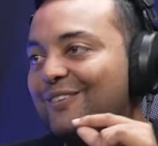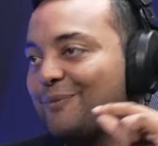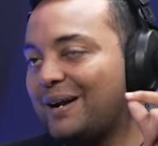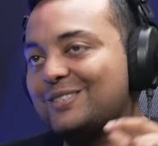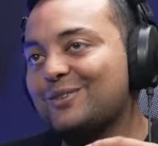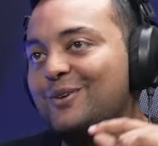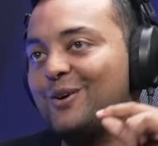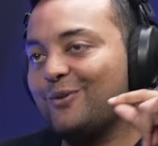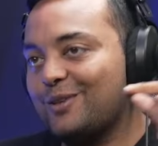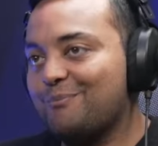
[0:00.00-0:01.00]
We'll brainstorm
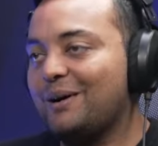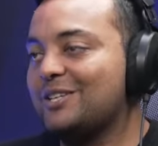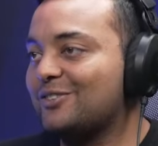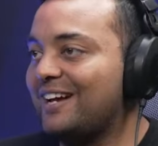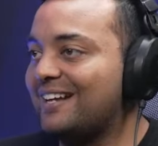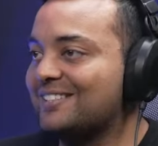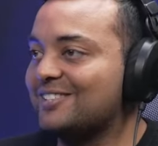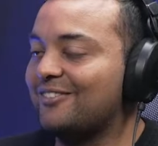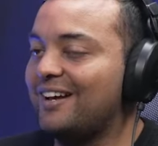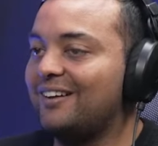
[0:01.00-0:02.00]
with a bunch of
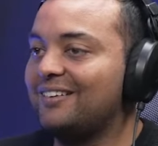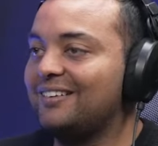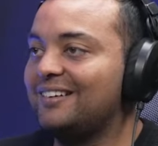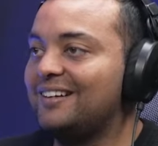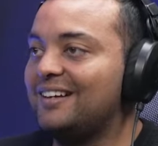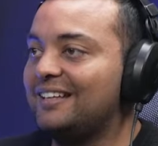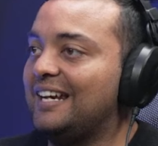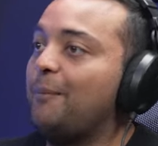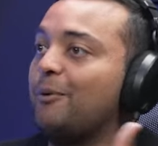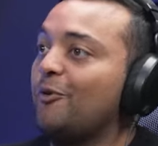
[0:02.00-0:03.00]
houses around that
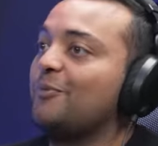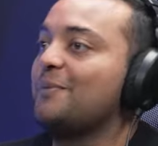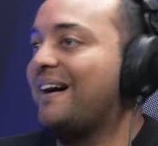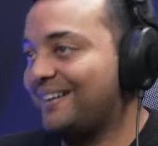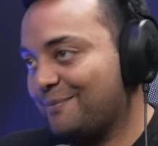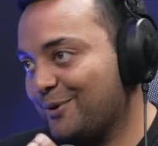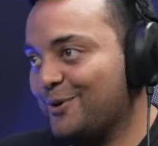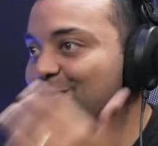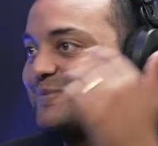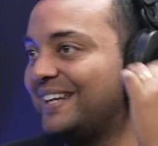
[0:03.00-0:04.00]
outperform the market.
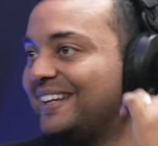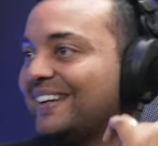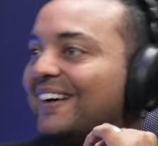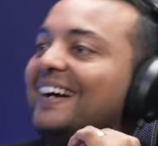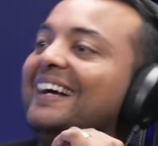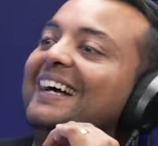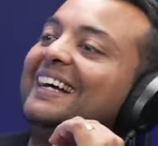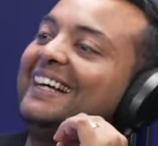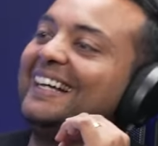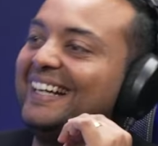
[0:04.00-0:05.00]
Boom, there
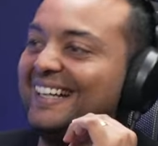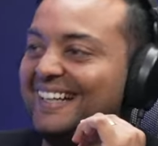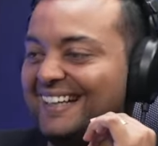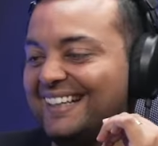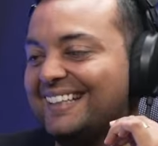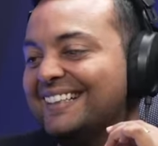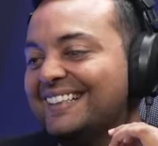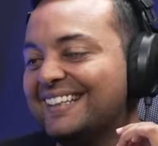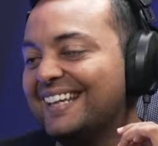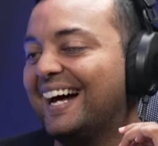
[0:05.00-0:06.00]

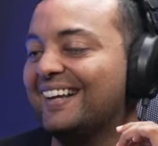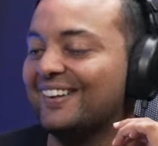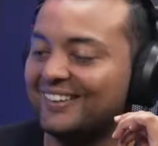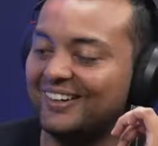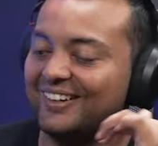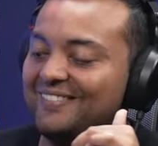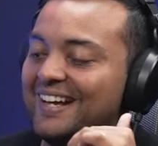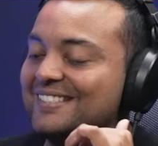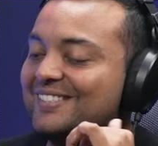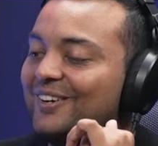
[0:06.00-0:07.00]
you go. got it,
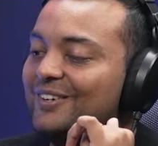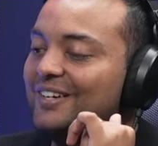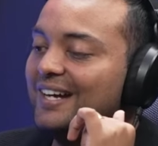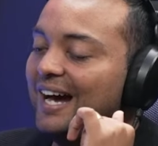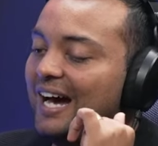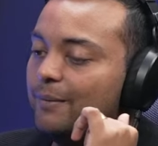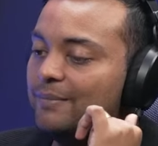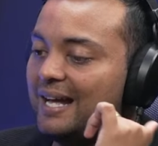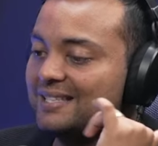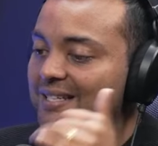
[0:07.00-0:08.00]
man. So
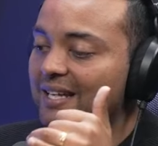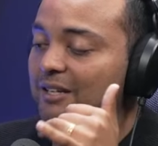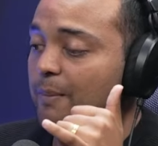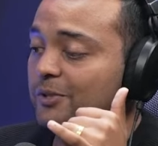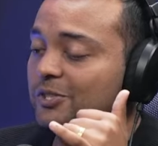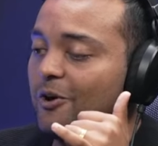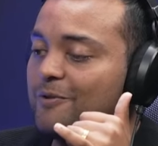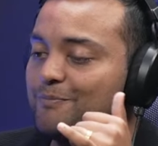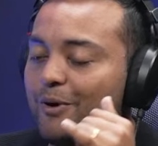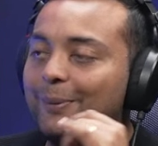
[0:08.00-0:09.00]
that's another
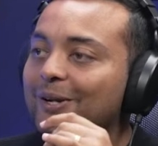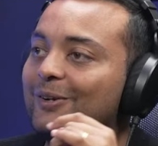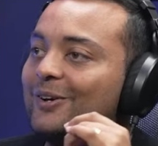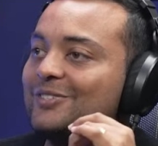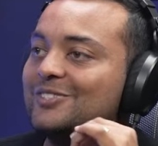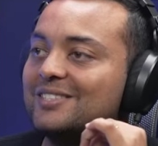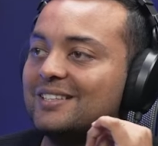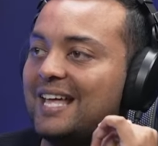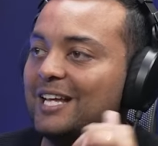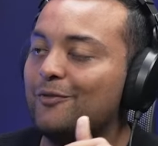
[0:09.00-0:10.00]
episode. Property Nerds,
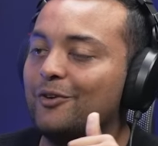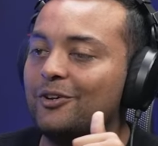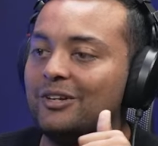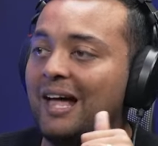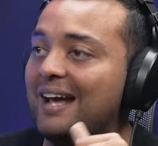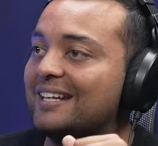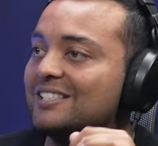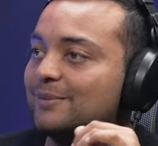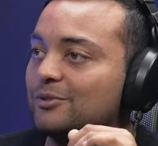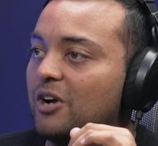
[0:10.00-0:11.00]
thank you for liking,
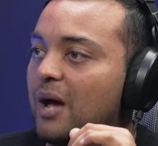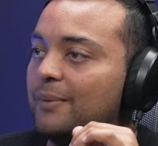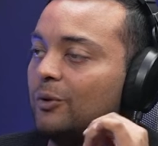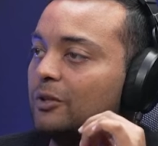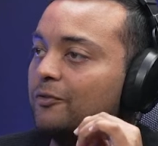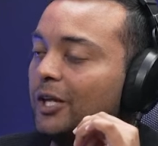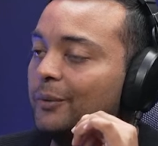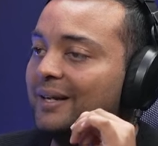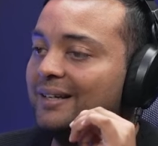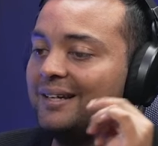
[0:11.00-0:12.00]
subscribing, all the
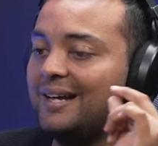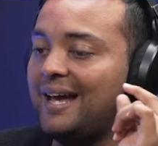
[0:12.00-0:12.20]
following.